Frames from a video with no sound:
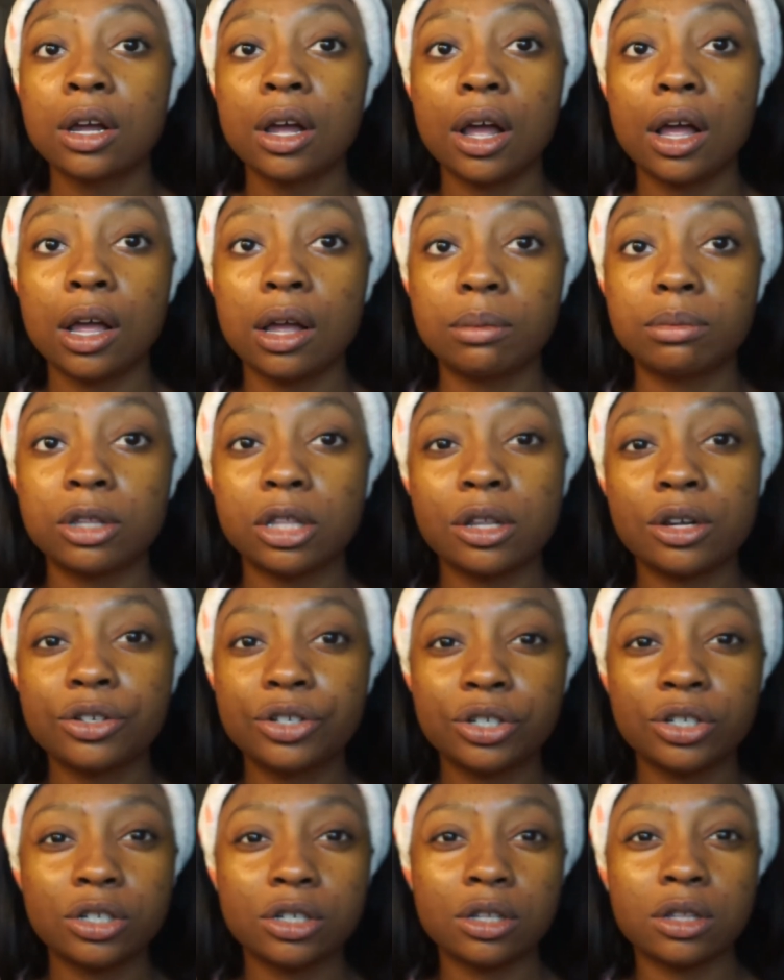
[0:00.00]
The
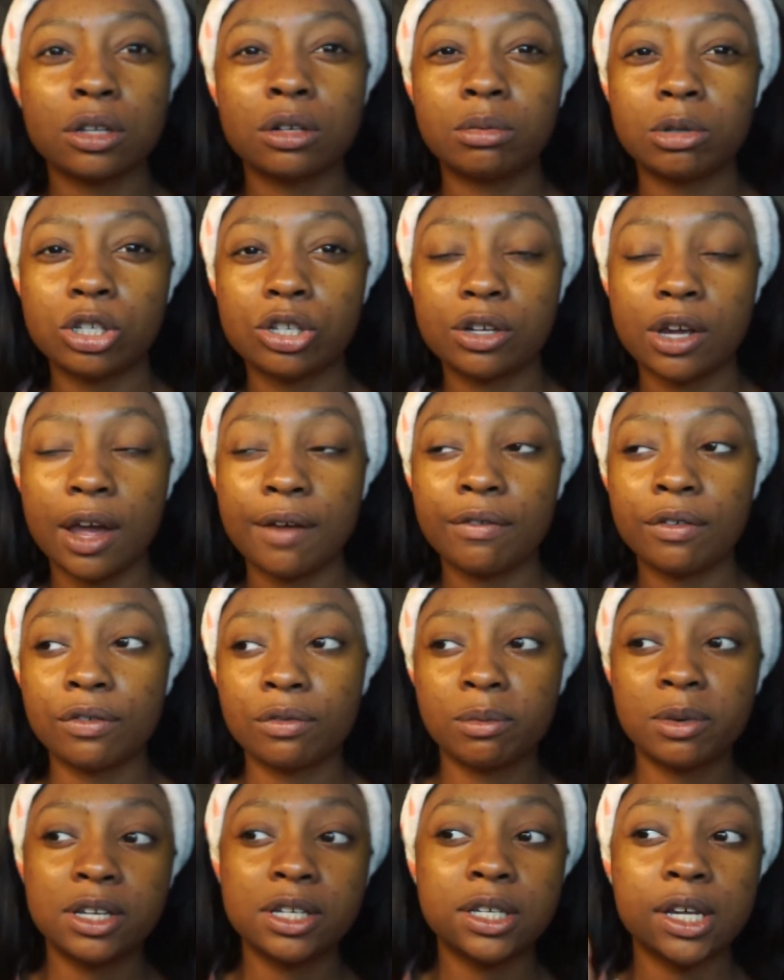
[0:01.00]
lotion is just a little bit too heavy
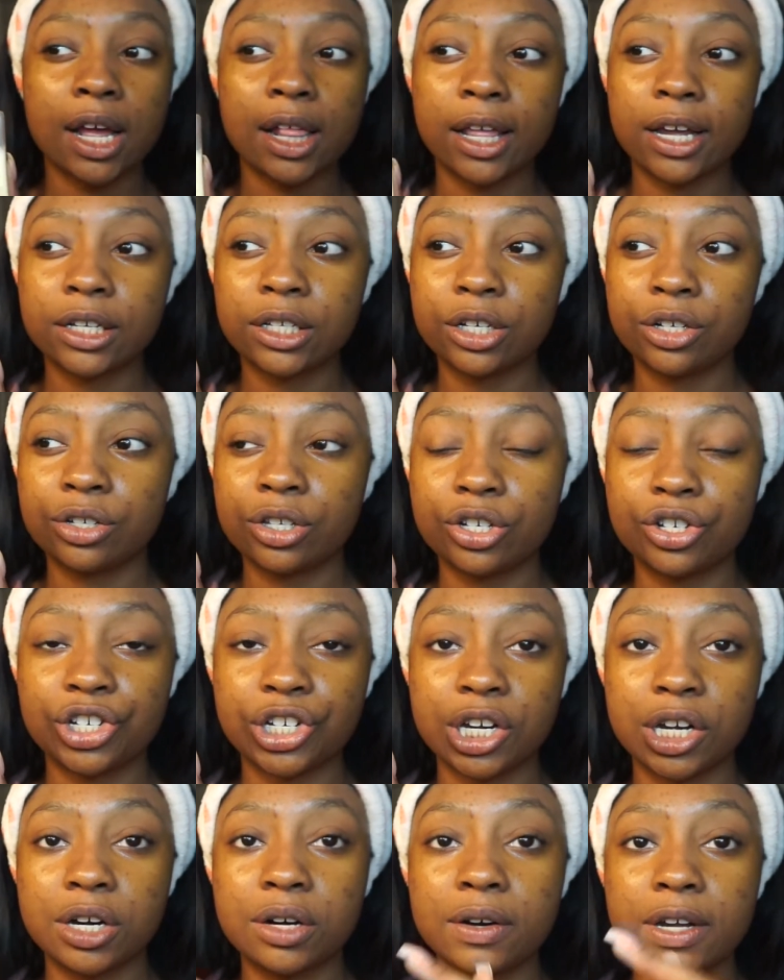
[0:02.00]
for me, so I like to use the
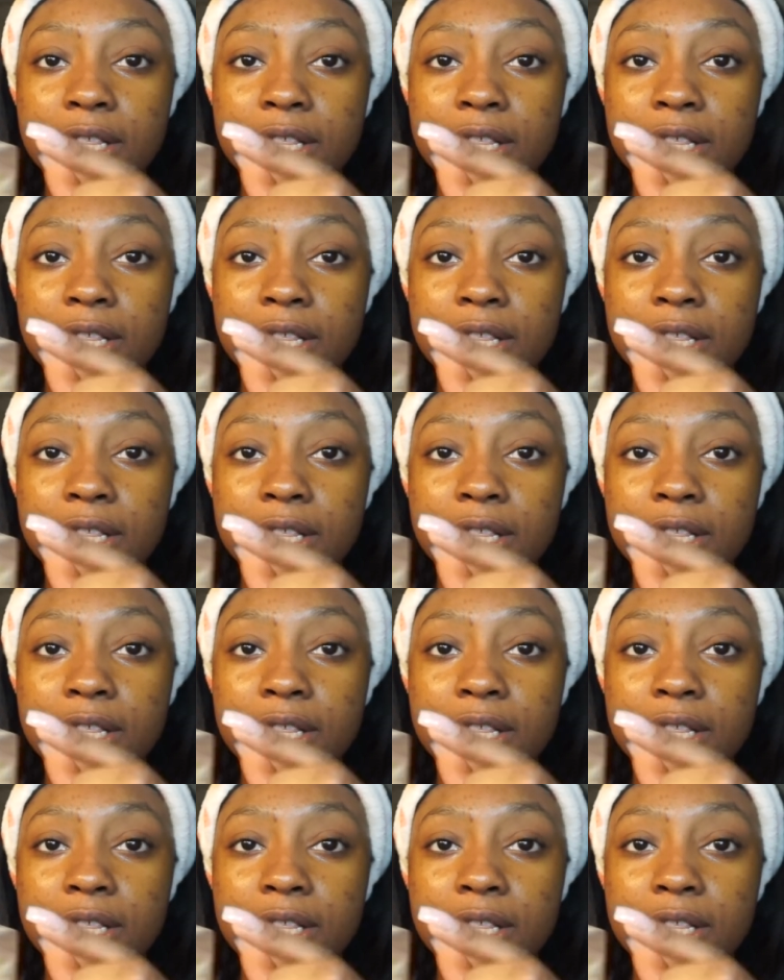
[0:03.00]
gel.